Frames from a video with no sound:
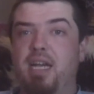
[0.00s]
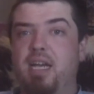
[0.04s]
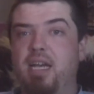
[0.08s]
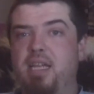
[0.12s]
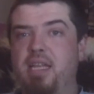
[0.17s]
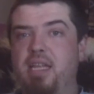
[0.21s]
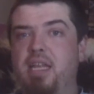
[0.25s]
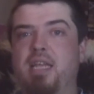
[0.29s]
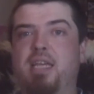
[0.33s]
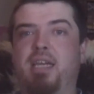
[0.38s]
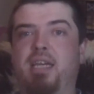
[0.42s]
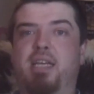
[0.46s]
And
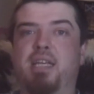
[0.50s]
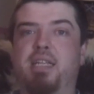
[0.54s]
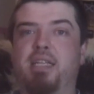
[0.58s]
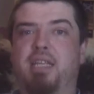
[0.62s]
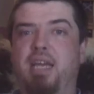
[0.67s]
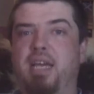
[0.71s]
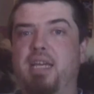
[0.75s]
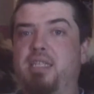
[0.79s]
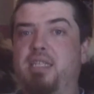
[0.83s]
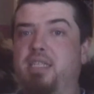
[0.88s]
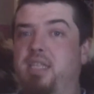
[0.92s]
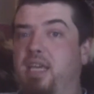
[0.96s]
then you can
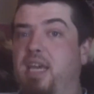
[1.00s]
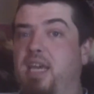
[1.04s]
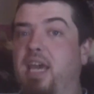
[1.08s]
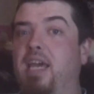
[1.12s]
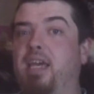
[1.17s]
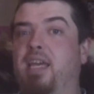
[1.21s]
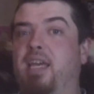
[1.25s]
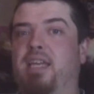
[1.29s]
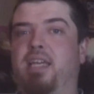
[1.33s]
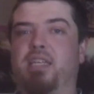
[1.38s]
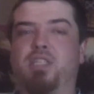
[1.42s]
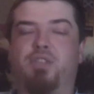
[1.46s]
taste the
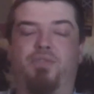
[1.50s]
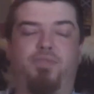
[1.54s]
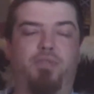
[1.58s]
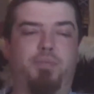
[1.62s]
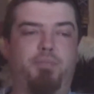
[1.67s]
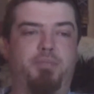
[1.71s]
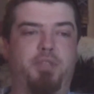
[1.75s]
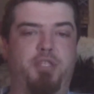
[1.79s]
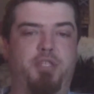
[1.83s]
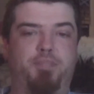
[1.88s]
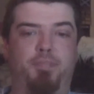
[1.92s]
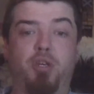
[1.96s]
cakiness
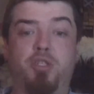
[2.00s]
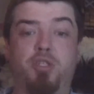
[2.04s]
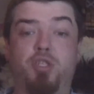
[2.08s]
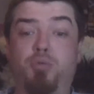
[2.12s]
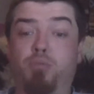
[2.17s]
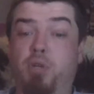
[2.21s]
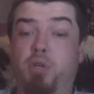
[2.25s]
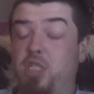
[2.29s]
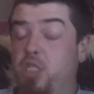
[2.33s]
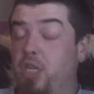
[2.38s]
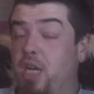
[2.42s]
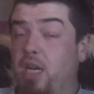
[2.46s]
from the sponge,
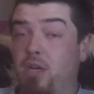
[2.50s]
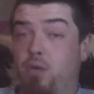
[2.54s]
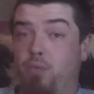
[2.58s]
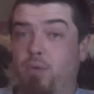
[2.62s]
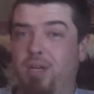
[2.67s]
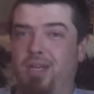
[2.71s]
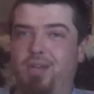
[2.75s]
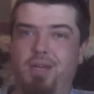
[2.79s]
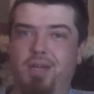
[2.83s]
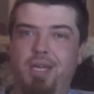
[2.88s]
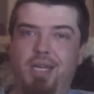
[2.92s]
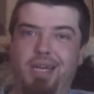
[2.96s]
which I
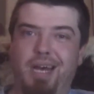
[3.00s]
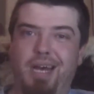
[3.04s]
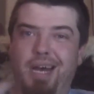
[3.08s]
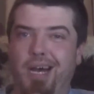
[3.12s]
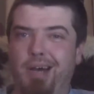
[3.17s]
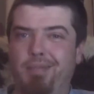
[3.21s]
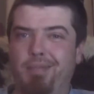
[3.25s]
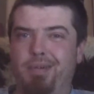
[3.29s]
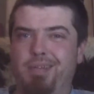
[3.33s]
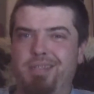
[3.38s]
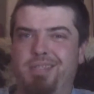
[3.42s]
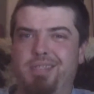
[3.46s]
quite like.
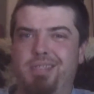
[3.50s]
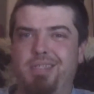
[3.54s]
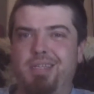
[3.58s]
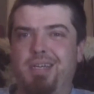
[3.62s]
I'm a